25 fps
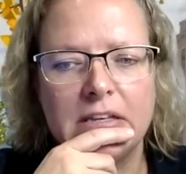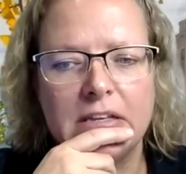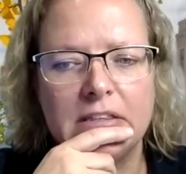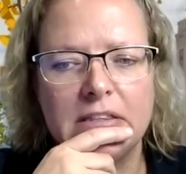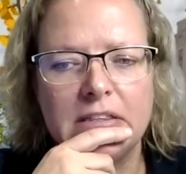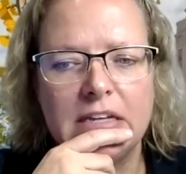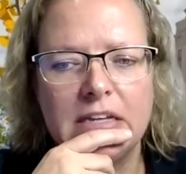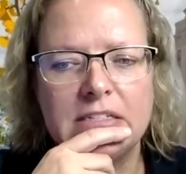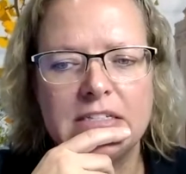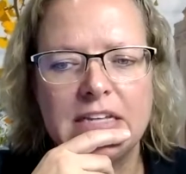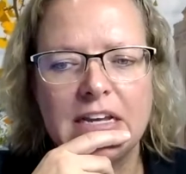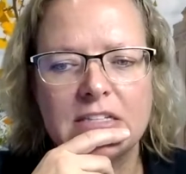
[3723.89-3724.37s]

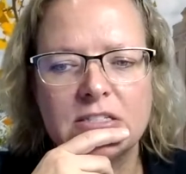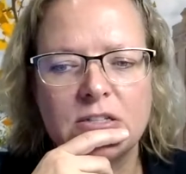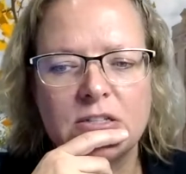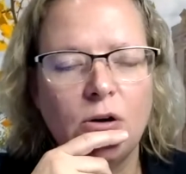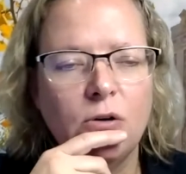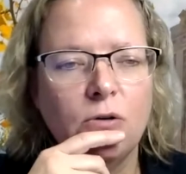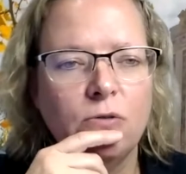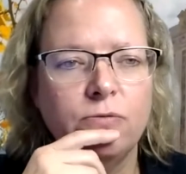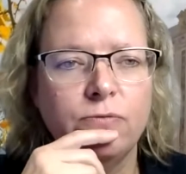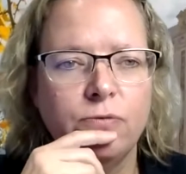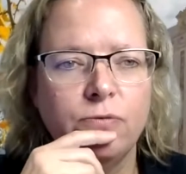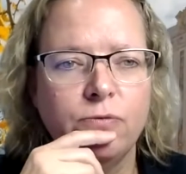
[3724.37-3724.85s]
It takes
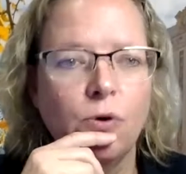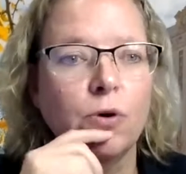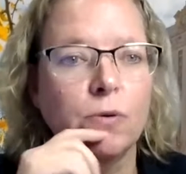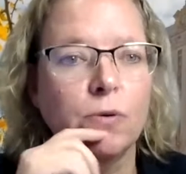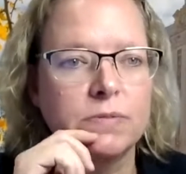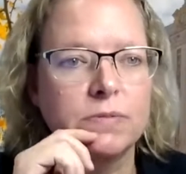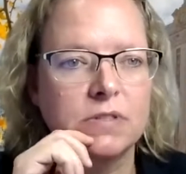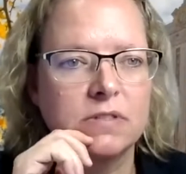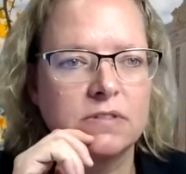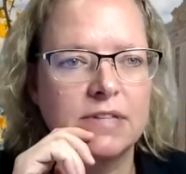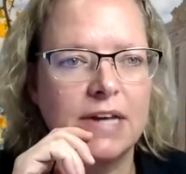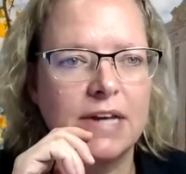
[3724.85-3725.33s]
all
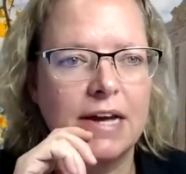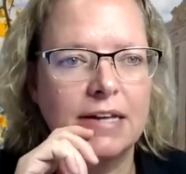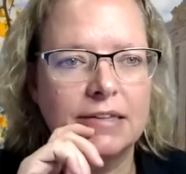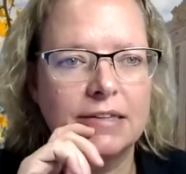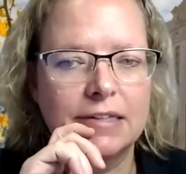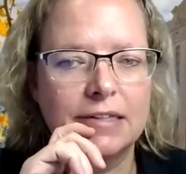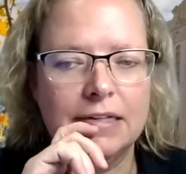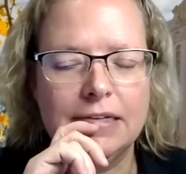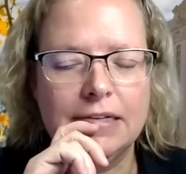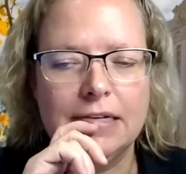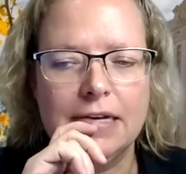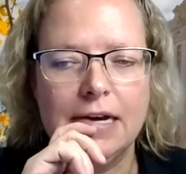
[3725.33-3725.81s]
forms,
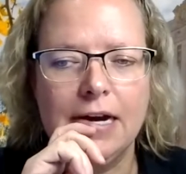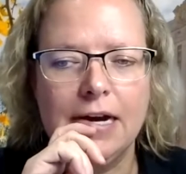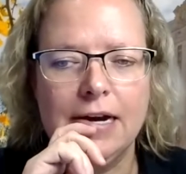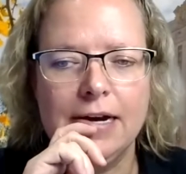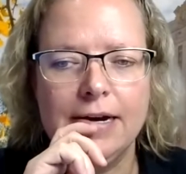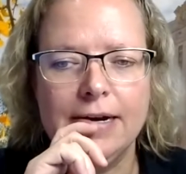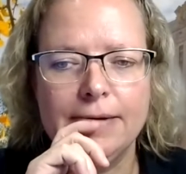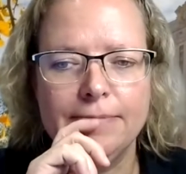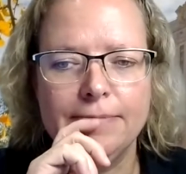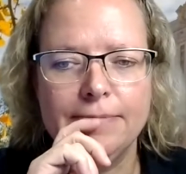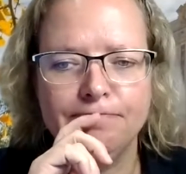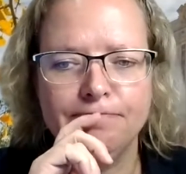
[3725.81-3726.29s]
sadly.
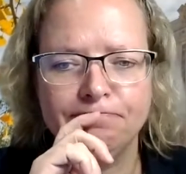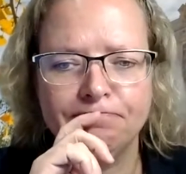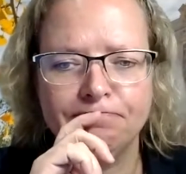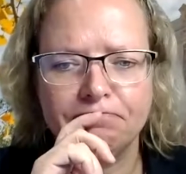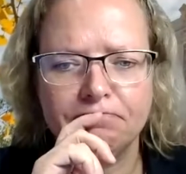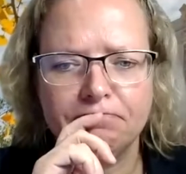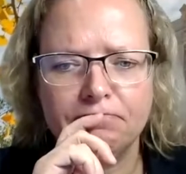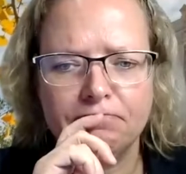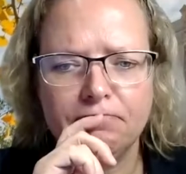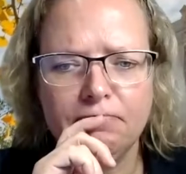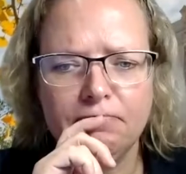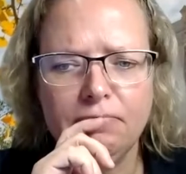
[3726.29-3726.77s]

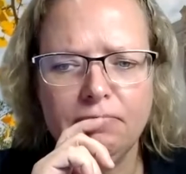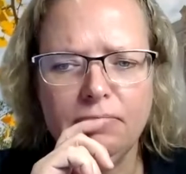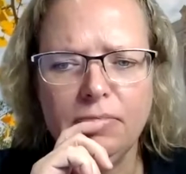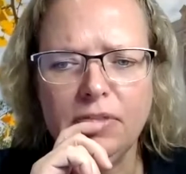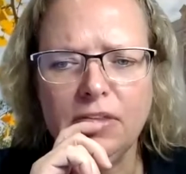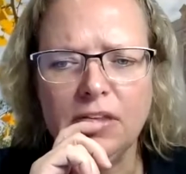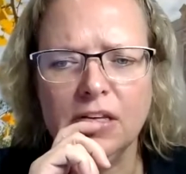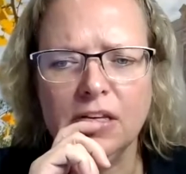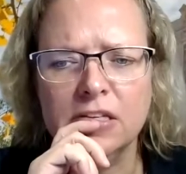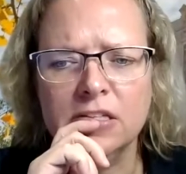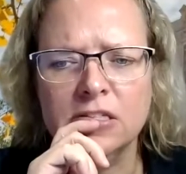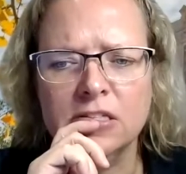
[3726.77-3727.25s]

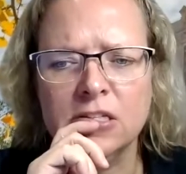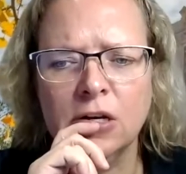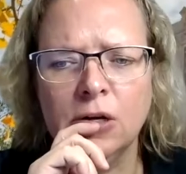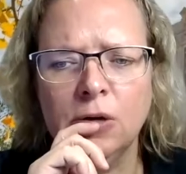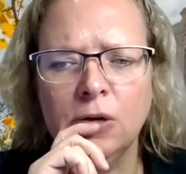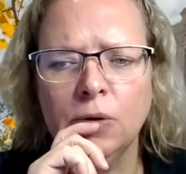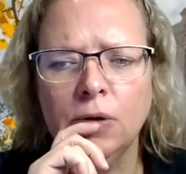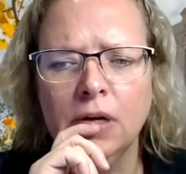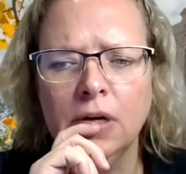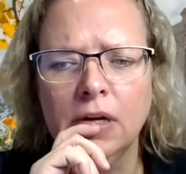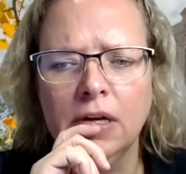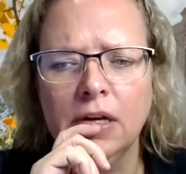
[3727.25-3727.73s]

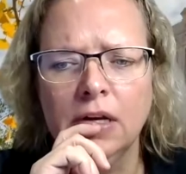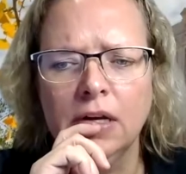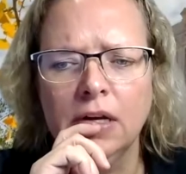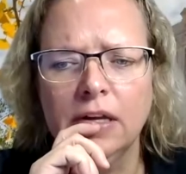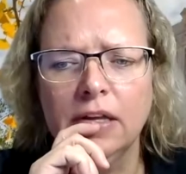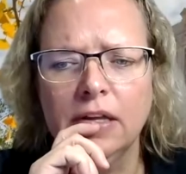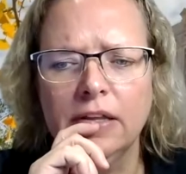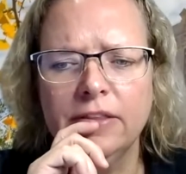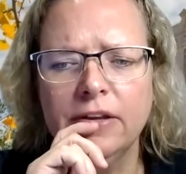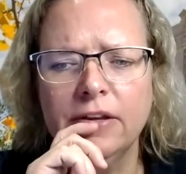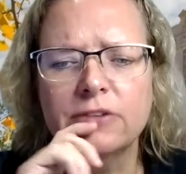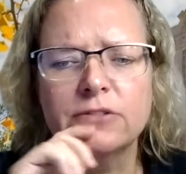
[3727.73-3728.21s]
So
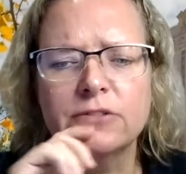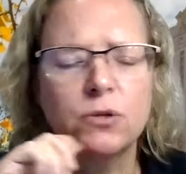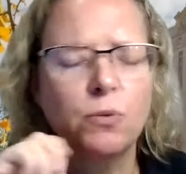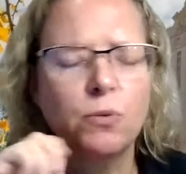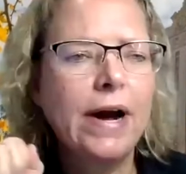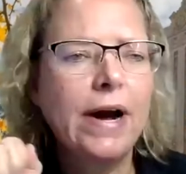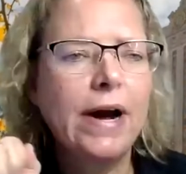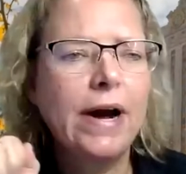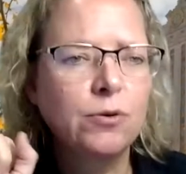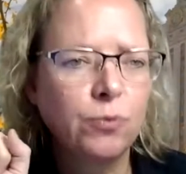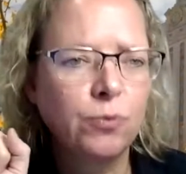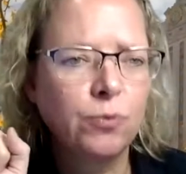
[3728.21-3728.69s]
there's a
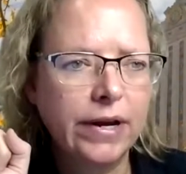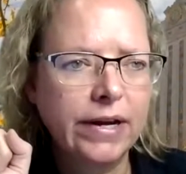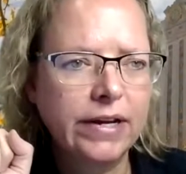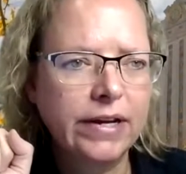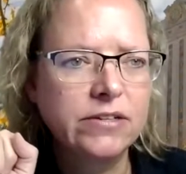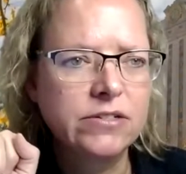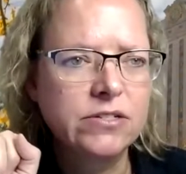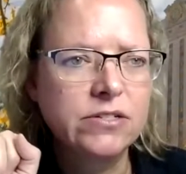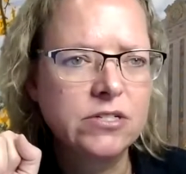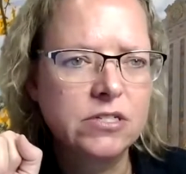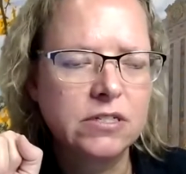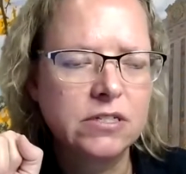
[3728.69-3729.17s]
wide
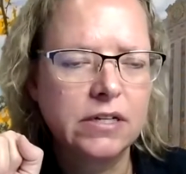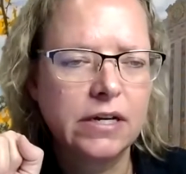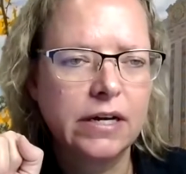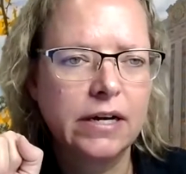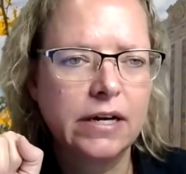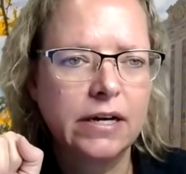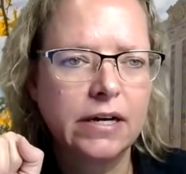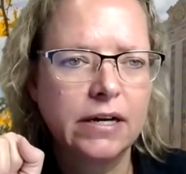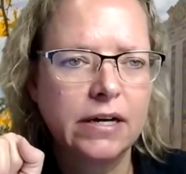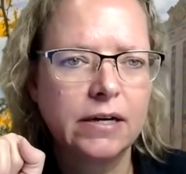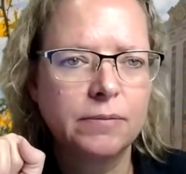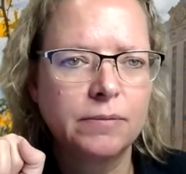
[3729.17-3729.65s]
range,
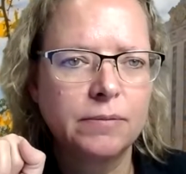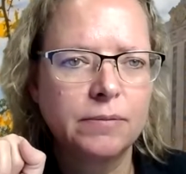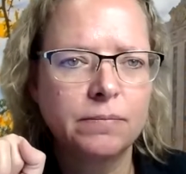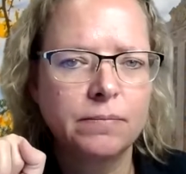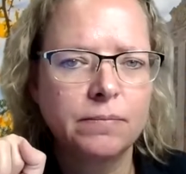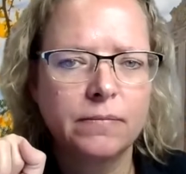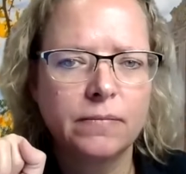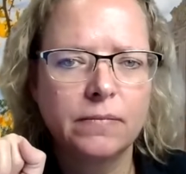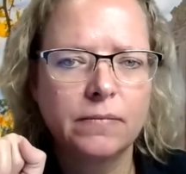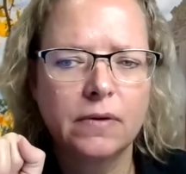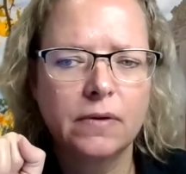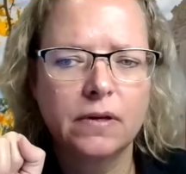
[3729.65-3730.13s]

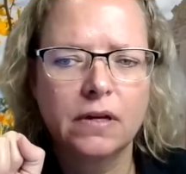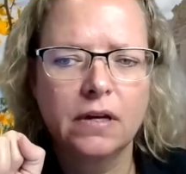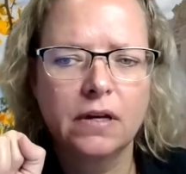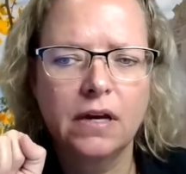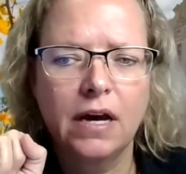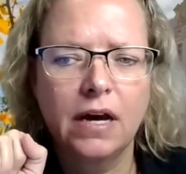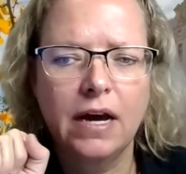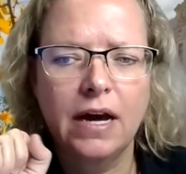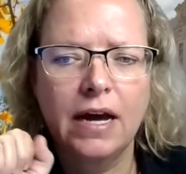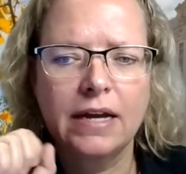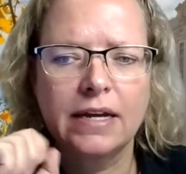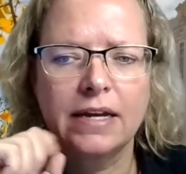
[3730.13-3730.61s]

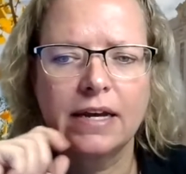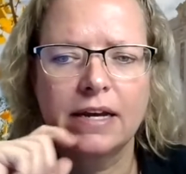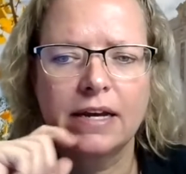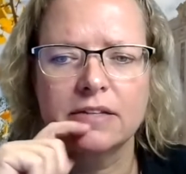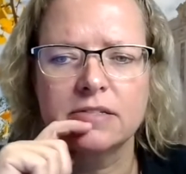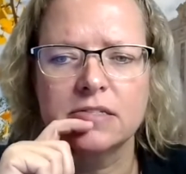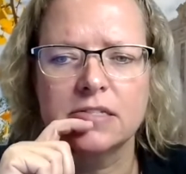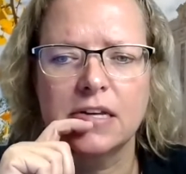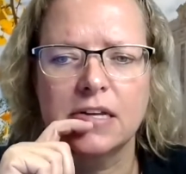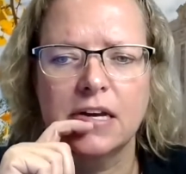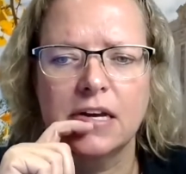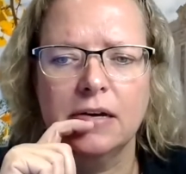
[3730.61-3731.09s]
I
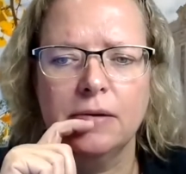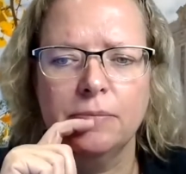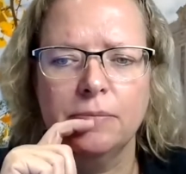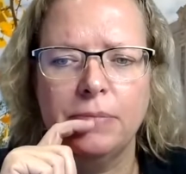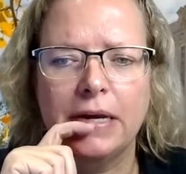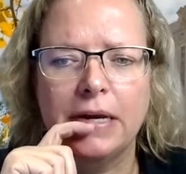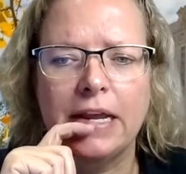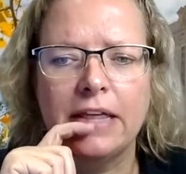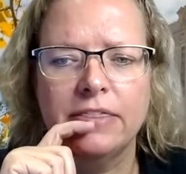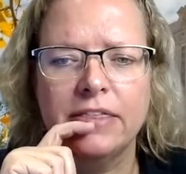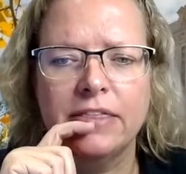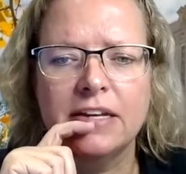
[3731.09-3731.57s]
guess,
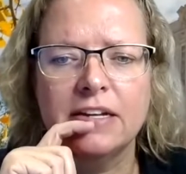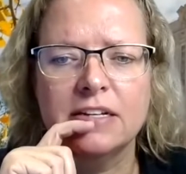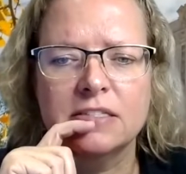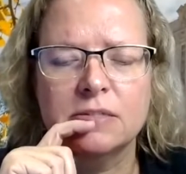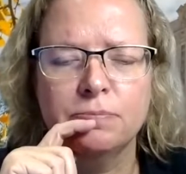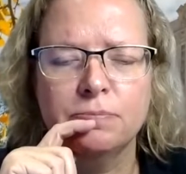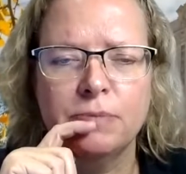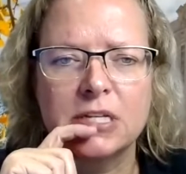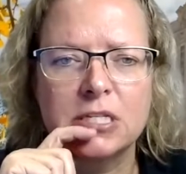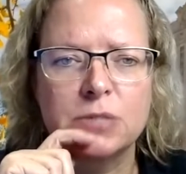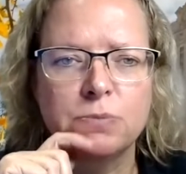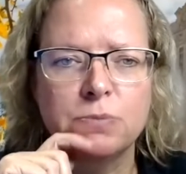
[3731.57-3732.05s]
but I think
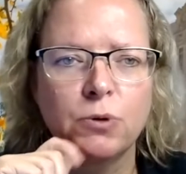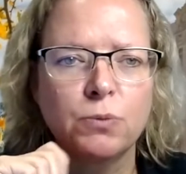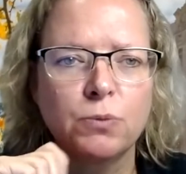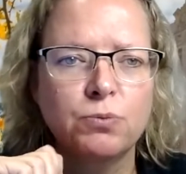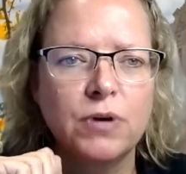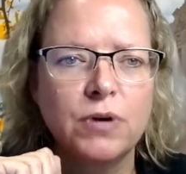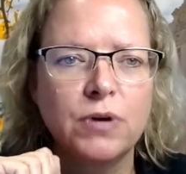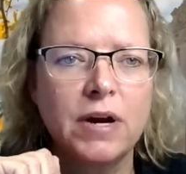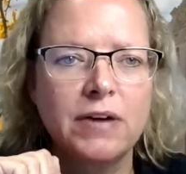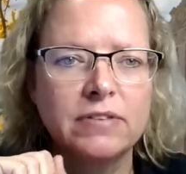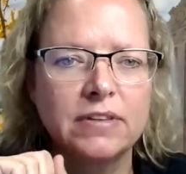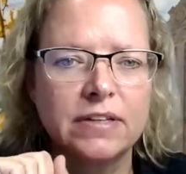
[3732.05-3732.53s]
it's much more
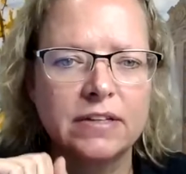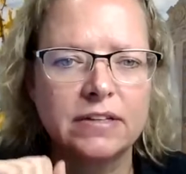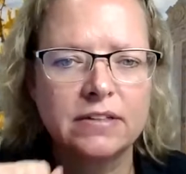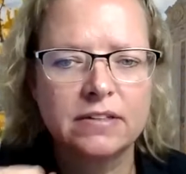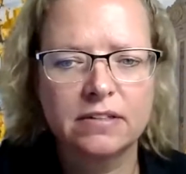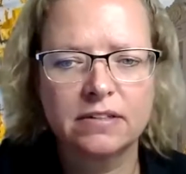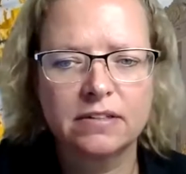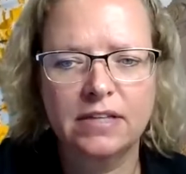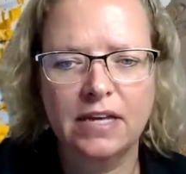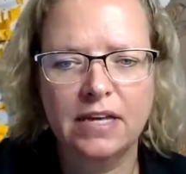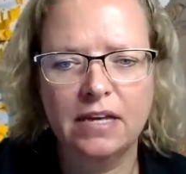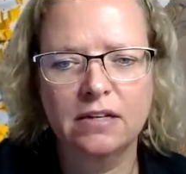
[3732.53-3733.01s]

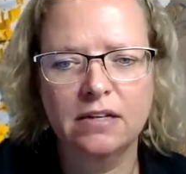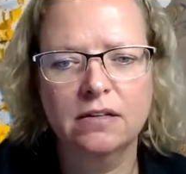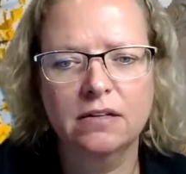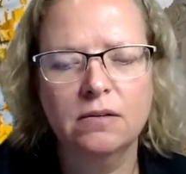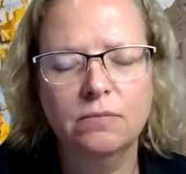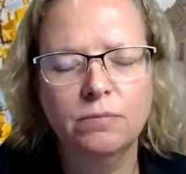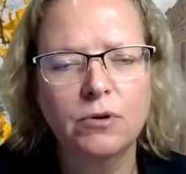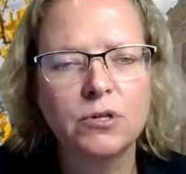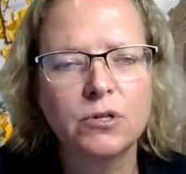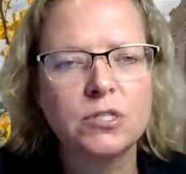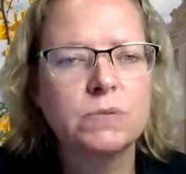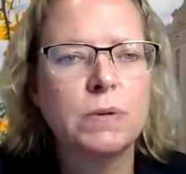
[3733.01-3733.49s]
prevalent
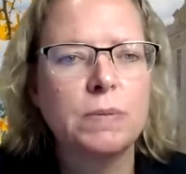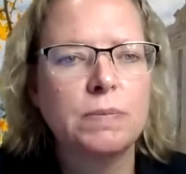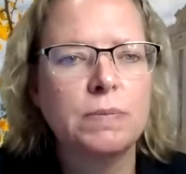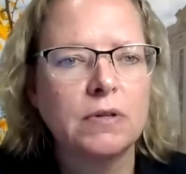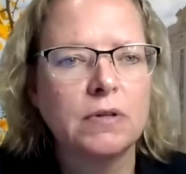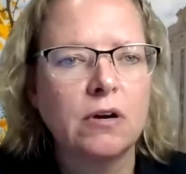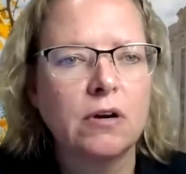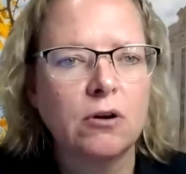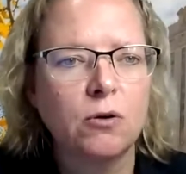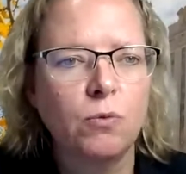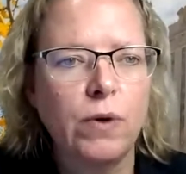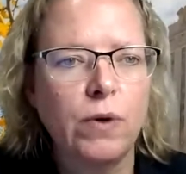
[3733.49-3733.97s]
than most
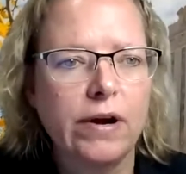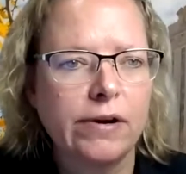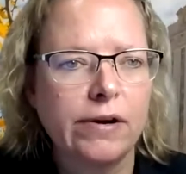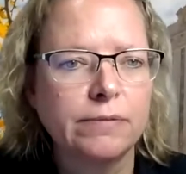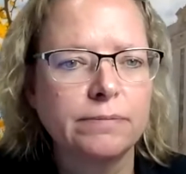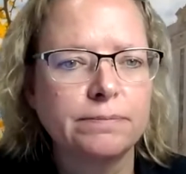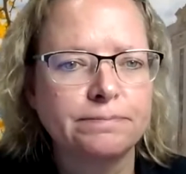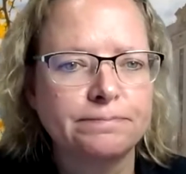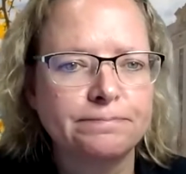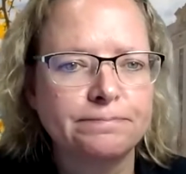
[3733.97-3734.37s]
people are aware.